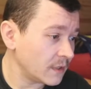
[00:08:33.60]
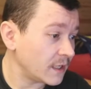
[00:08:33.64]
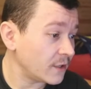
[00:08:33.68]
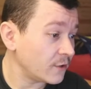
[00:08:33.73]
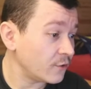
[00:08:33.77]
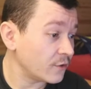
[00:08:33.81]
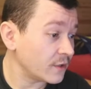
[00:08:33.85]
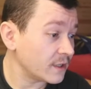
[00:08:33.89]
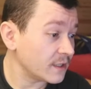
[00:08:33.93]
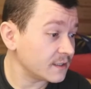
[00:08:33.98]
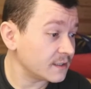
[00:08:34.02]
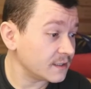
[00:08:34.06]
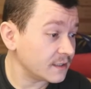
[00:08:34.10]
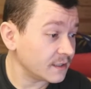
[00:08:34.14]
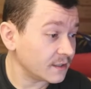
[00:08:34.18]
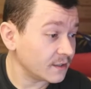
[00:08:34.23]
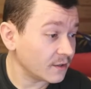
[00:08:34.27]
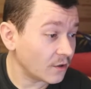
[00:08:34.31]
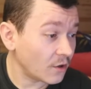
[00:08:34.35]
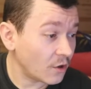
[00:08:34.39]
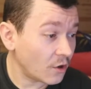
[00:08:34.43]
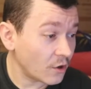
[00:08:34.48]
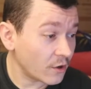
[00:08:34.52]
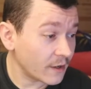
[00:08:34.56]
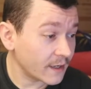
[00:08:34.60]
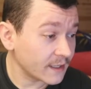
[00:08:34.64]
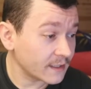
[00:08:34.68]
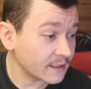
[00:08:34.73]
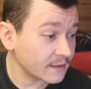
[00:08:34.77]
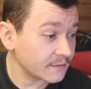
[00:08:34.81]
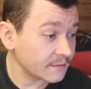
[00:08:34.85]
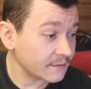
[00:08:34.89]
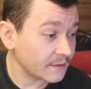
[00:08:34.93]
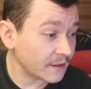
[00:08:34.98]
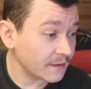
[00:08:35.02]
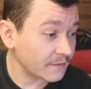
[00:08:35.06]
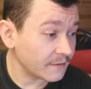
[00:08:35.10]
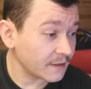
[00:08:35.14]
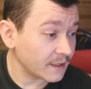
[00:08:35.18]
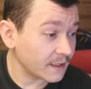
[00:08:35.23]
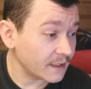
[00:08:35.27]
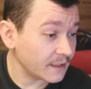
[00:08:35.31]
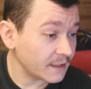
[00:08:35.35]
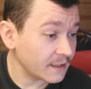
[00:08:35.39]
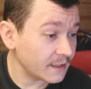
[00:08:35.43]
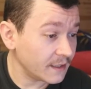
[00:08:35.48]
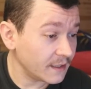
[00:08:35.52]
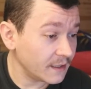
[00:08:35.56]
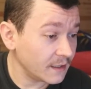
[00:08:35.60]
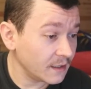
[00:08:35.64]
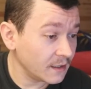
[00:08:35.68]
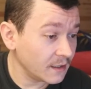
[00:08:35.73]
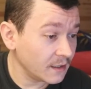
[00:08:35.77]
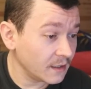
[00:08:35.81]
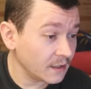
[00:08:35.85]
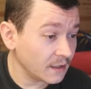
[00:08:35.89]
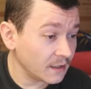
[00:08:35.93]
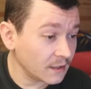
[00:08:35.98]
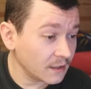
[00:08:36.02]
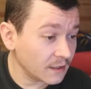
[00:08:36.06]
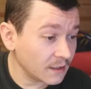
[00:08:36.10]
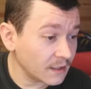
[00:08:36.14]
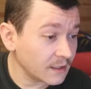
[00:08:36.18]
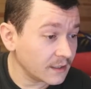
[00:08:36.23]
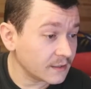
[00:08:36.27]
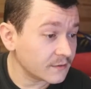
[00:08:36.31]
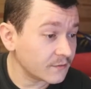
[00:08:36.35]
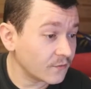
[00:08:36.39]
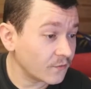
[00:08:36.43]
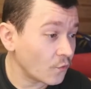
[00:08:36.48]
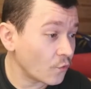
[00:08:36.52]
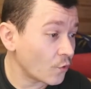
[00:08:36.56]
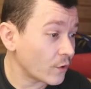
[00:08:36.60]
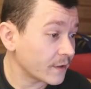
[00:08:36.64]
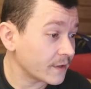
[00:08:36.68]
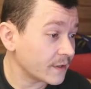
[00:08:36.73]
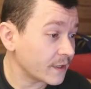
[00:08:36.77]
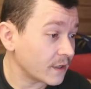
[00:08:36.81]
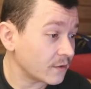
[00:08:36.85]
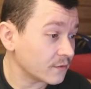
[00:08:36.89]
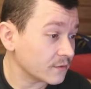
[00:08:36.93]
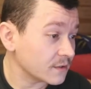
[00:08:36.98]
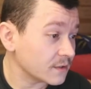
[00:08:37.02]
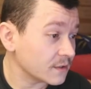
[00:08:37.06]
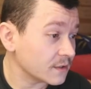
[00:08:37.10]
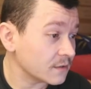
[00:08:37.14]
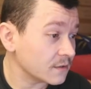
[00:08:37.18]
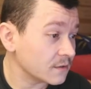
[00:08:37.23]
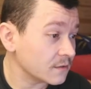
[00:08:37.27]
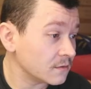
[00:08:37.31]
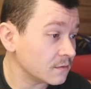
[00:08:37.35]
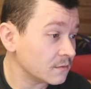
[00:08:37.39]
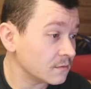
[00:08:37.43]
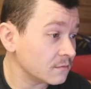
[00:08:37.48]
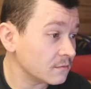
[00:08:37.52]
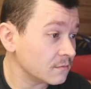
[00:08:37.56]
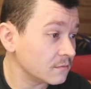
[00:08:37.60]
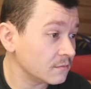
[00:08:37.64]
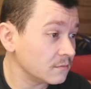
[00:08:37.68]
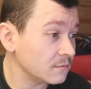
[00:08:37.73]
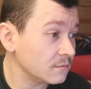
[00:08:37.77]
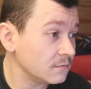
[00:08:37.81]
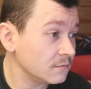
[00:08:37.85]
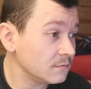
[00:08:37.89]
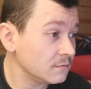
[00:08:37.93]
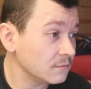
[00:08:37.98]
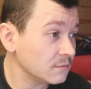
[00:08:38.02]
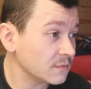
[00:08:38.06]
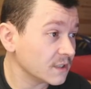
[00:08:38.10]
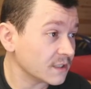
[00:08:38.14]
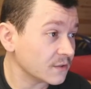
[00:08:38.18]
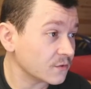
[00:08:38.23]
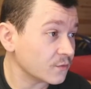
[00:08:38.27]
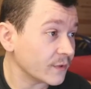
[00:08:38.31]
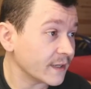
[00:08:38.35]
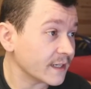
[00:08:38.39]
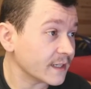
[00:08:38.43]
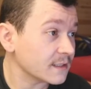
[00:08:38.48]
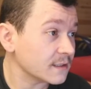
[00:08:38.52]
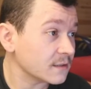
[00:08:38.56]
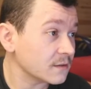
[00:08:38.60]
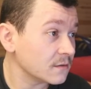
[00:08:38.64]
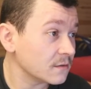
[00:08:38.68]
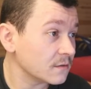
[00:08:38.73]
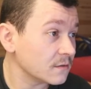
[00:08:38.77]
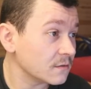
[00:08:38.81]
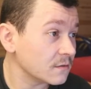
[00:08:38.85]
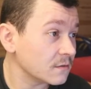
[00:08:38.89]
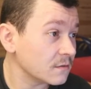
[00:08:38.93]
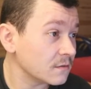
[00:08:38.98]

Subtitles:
And you can see the RX 590 is 4000, the Strix.